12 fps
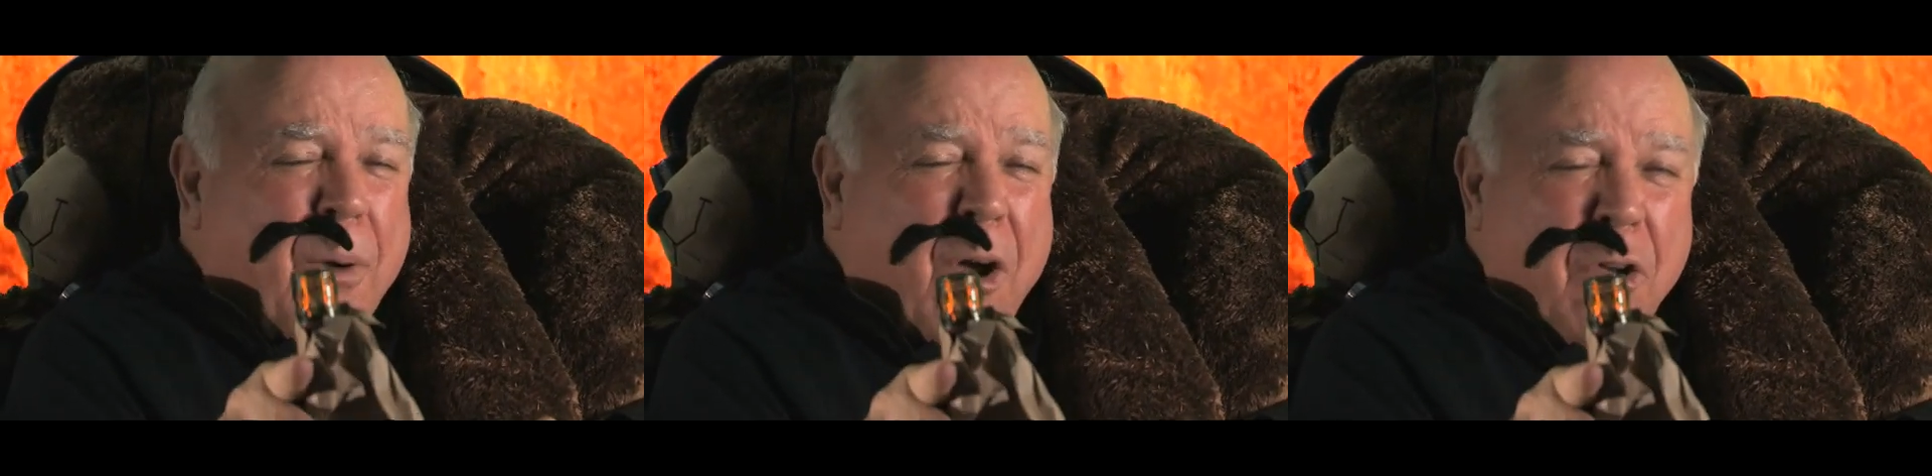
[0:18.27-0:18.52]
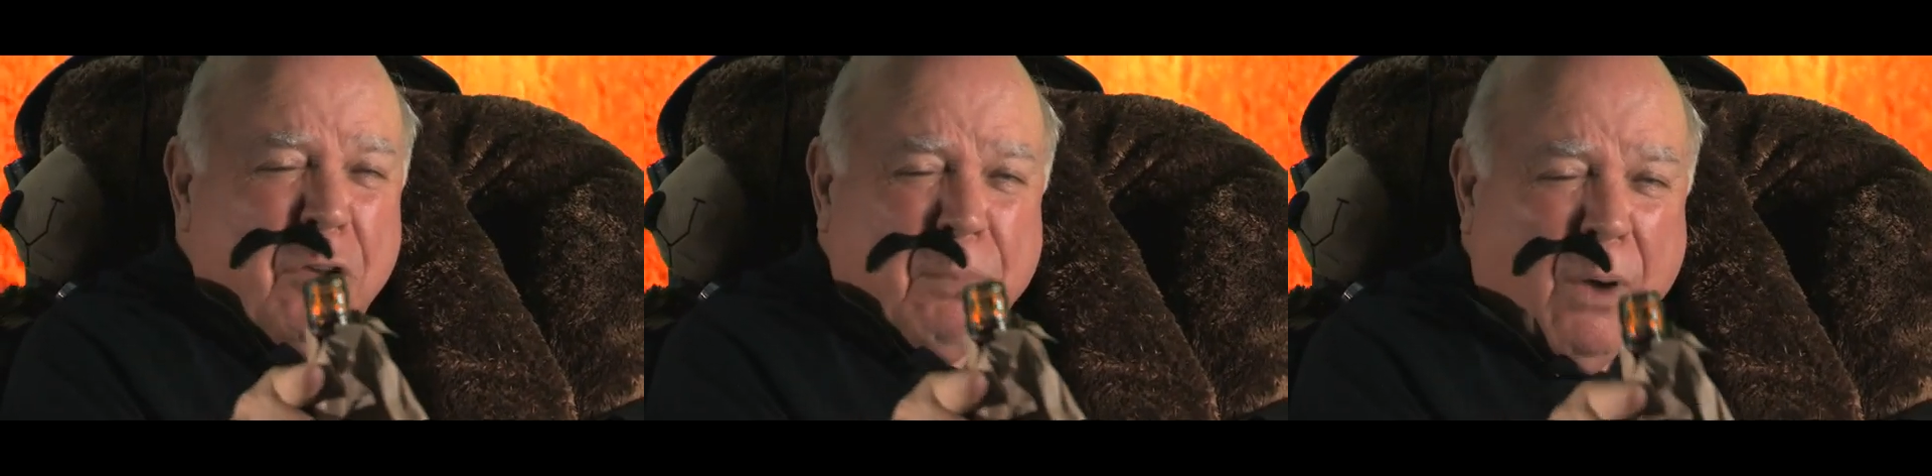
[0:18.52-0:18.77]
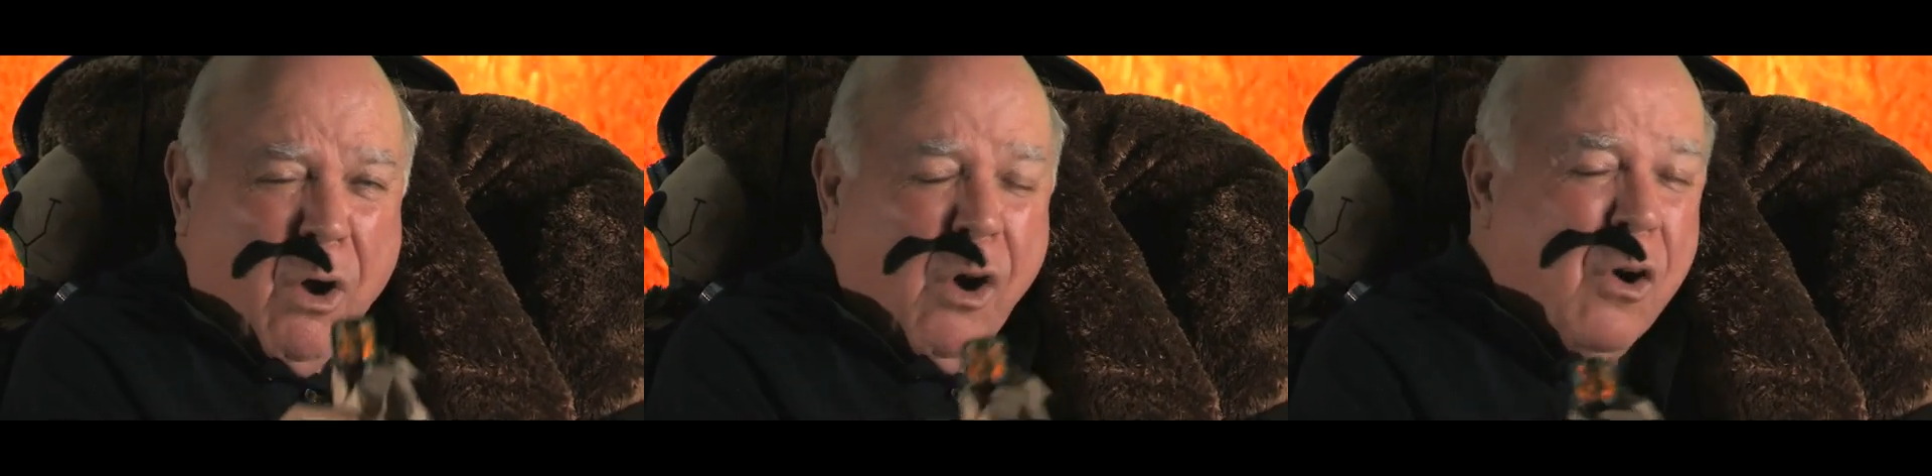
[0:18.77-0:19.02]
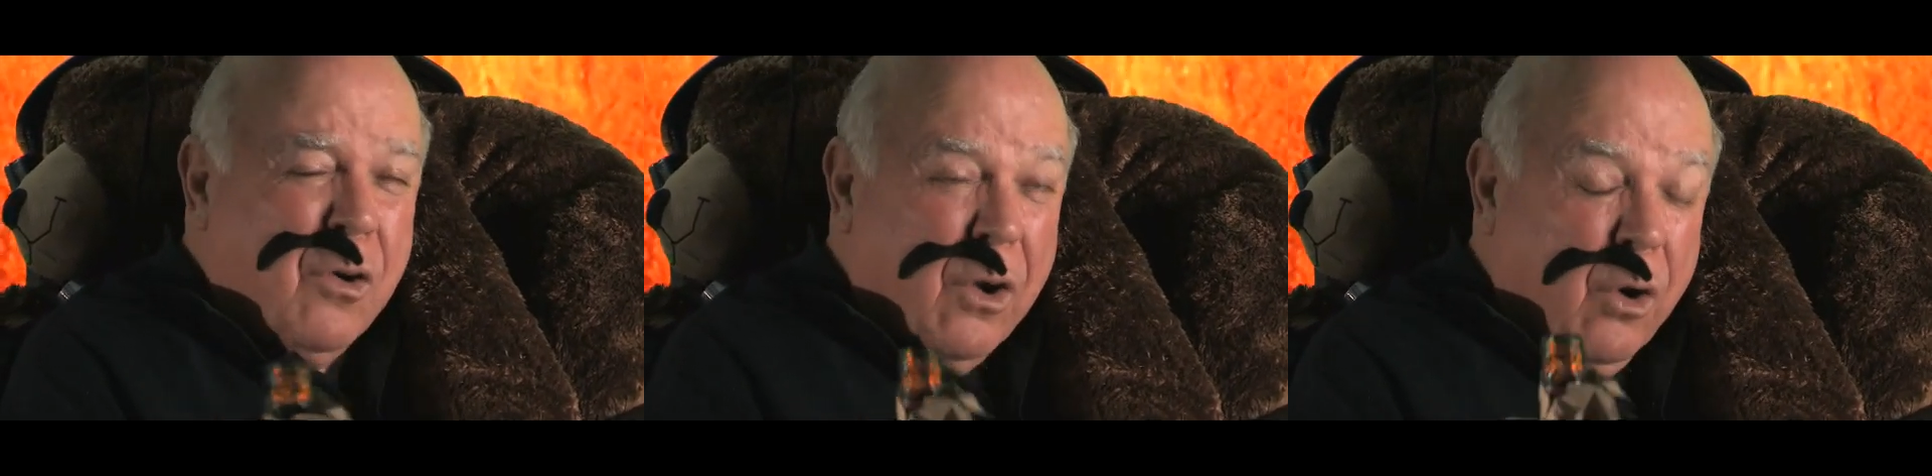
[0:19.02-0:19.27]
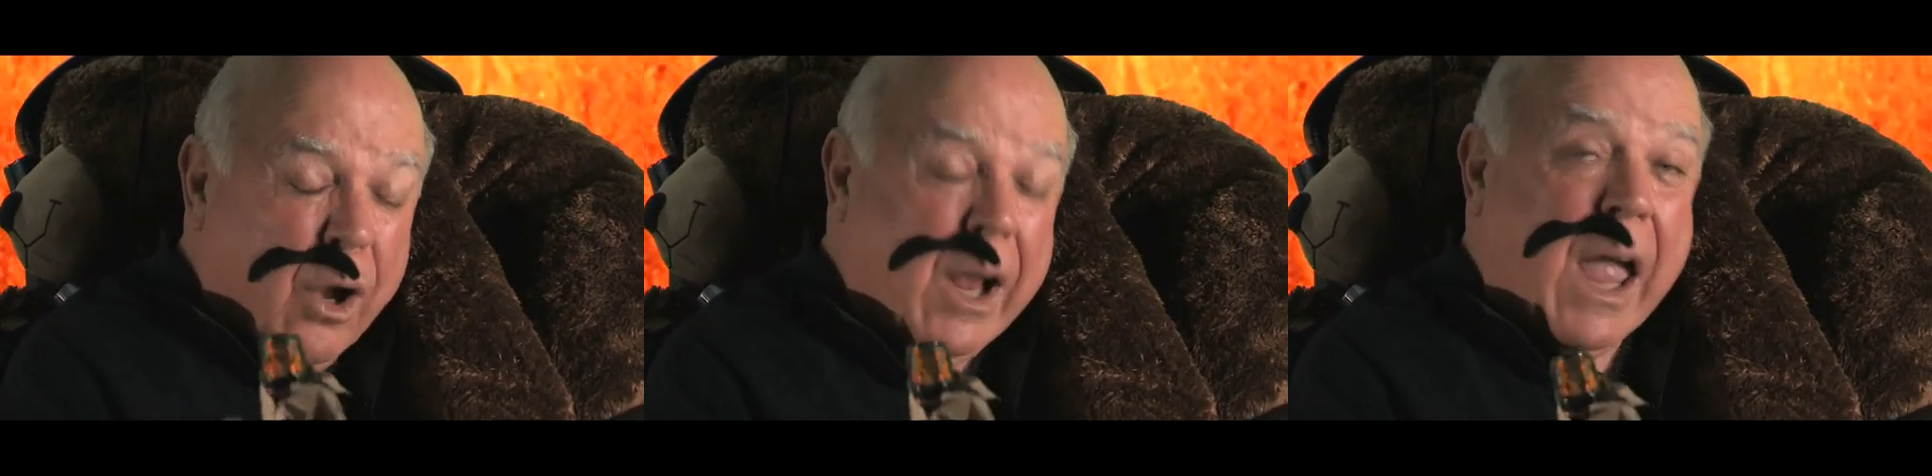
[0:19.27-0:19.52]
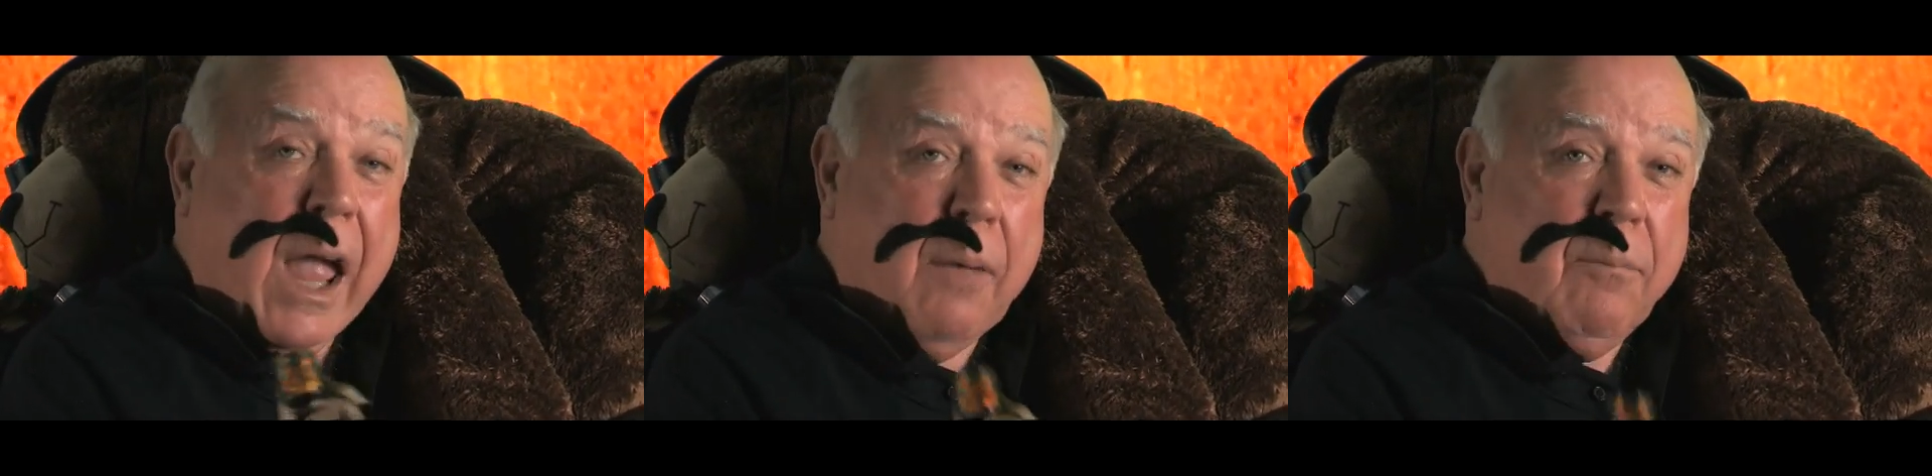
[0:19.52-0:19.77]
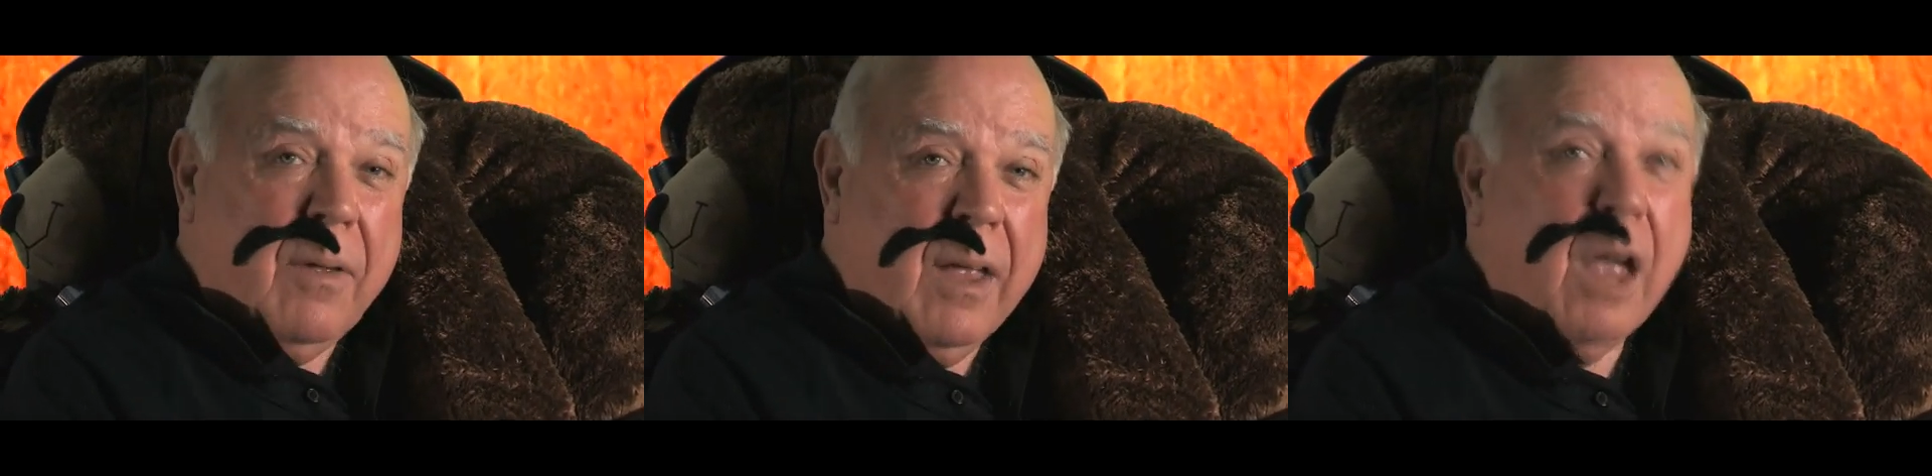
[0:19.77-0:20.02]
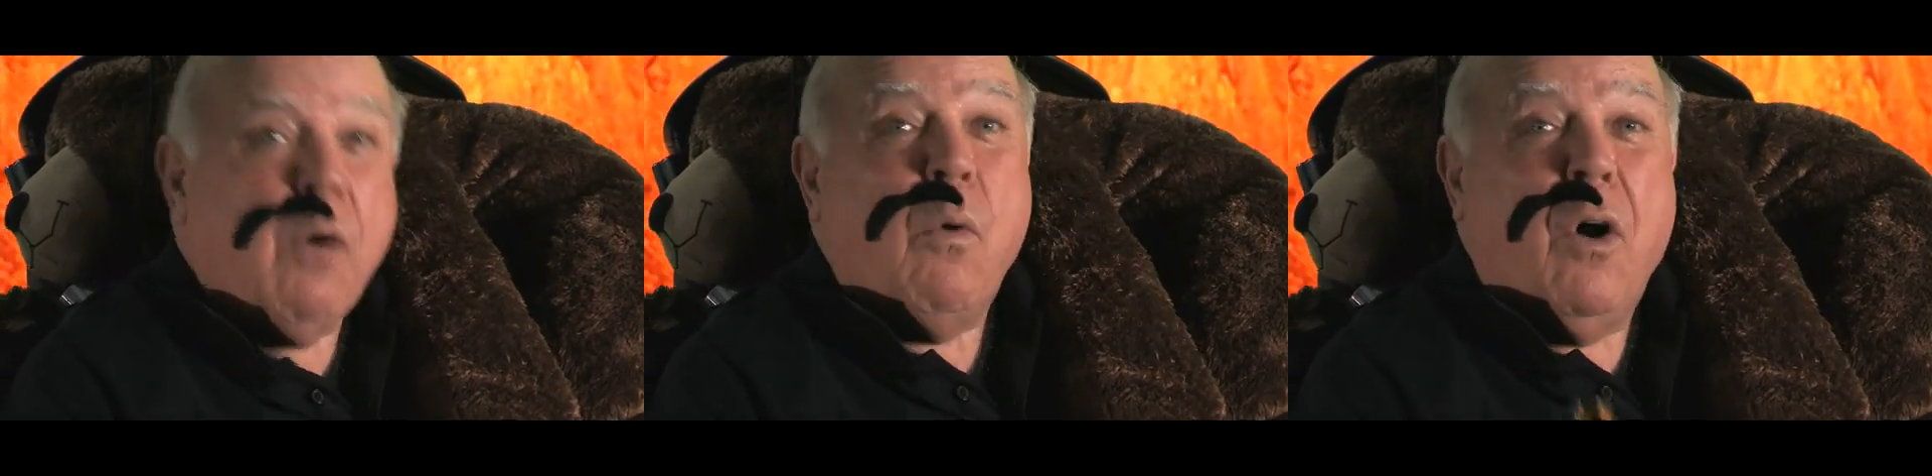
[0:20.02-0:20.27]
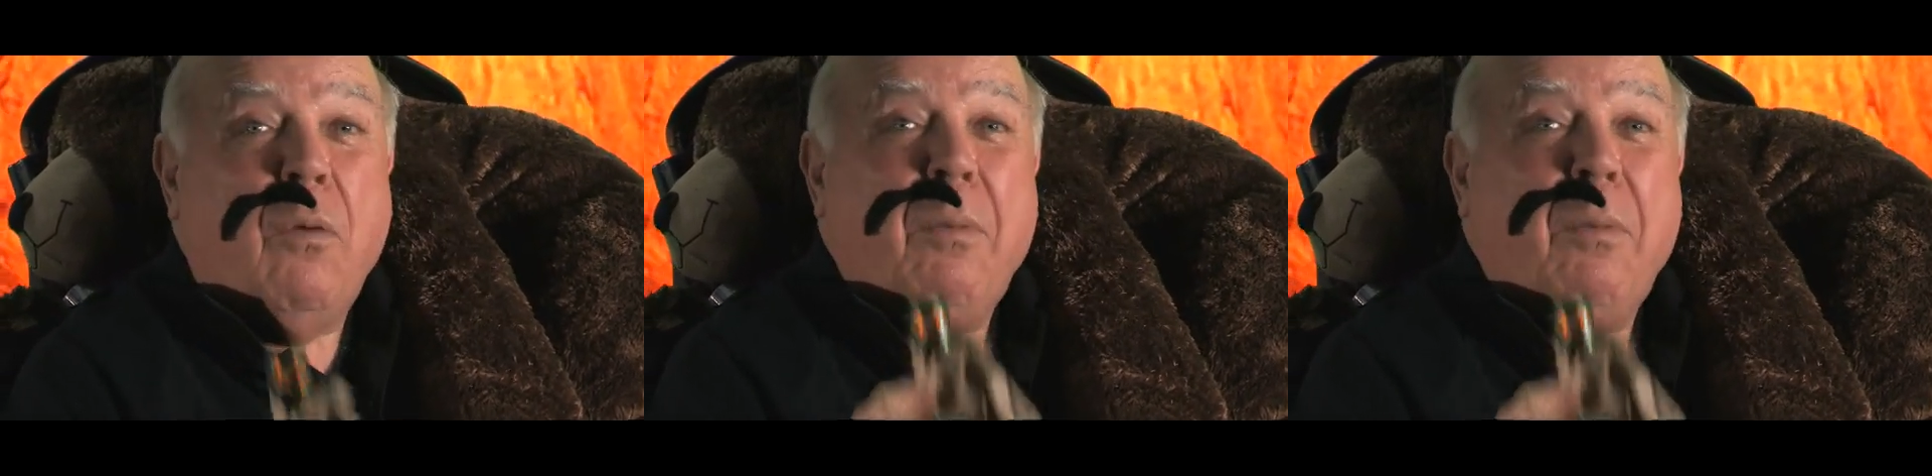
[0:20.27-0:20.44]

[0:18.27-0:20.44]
postpone her game, it will